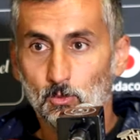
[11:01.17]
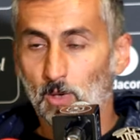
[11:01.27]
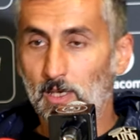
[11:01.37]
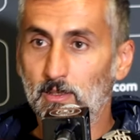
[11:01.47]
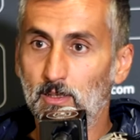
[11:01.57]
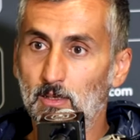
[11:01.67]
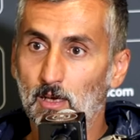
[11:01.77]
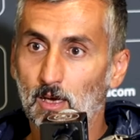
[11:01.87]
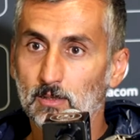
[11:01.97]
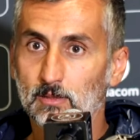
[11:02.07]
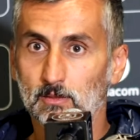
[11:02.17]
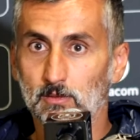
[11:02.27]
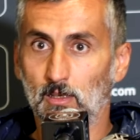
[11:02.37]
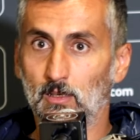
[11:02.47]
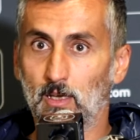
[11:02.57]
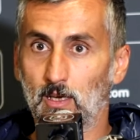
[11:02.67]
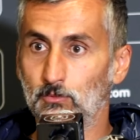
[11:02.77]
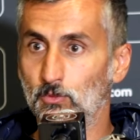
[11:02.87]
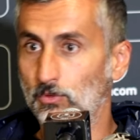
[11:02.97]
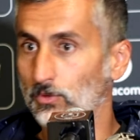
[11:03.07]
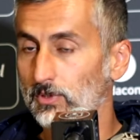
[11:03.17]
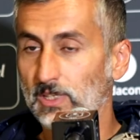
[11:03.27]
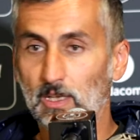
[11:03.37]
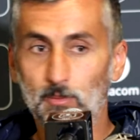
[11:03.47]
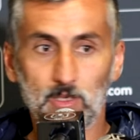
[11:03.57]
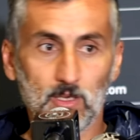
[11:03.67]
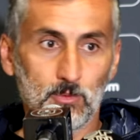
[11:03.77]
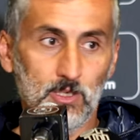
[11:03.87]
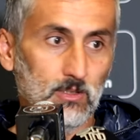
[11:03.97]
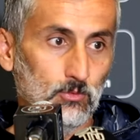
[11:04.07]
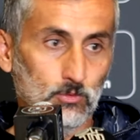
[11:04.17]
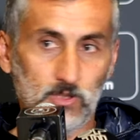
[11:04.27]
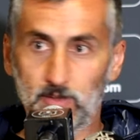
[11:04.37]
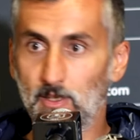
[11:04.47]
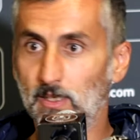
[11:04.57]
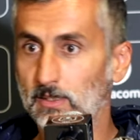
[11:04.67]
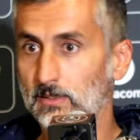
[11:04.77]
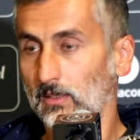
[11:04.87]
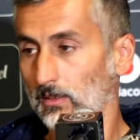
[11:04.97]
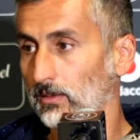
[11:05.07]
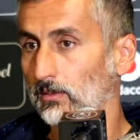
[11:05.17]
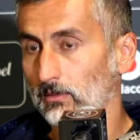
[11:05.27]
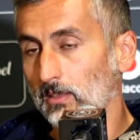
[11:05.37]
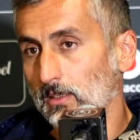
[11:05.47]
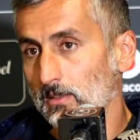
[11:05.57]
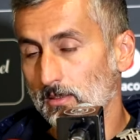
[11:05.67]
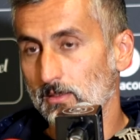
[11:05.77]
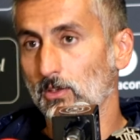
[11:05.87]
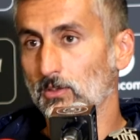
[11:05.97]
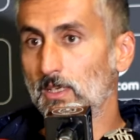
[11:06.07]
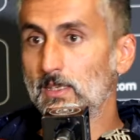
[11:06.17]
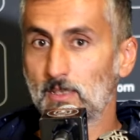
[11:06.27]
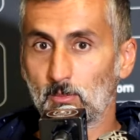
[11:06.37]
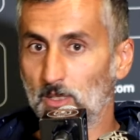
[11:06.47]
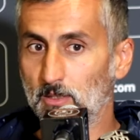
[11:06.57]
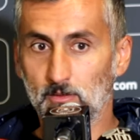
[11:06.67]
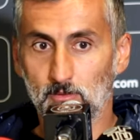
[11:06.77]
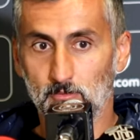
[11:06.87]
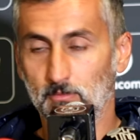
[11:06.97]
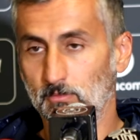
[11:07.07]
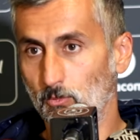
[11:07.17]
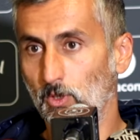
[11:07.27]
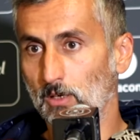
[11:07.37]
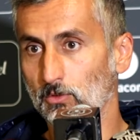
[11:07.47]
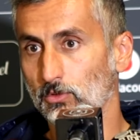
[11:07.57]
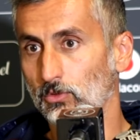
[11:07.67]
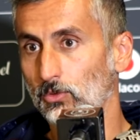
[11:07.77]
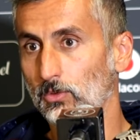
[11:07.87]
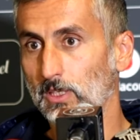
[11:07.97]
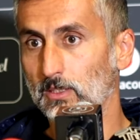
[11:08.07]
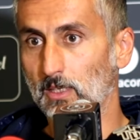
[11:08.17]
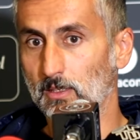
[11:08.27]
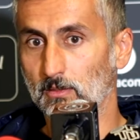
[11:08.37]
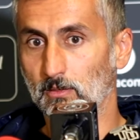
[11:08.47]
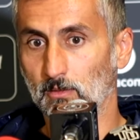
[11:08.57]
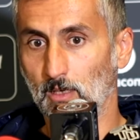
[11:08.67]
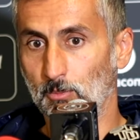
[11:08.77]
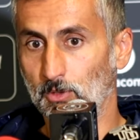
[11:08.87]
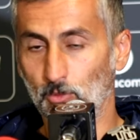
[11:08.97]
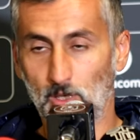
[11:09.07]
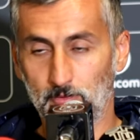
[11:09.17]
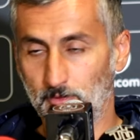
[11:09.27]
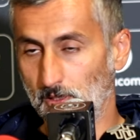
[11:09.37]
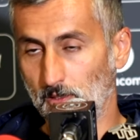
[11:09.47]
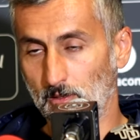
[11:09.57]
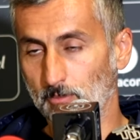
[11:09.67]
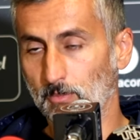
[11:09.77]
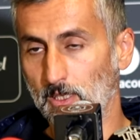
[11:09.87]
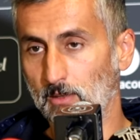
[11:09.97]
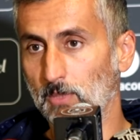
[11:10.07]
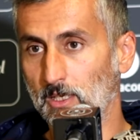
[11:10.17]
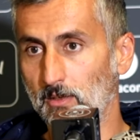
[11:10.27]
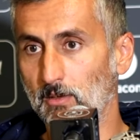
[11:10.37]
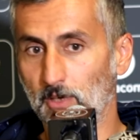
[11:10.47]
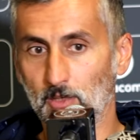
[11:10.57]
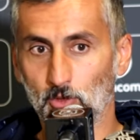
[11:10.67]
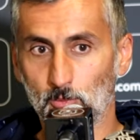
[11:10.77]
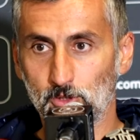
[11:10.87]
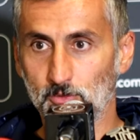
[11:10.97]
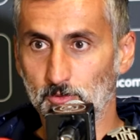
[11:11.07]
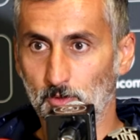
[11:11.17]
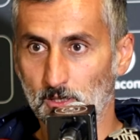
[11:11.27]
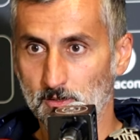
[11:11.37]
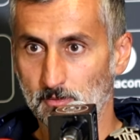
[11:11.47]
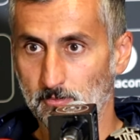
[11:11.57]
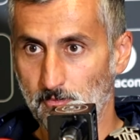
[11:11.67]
quality guys, and I have to choose 11 every 2-3 days, and it's not easy, but we are used to do it and happy to have many different options for us.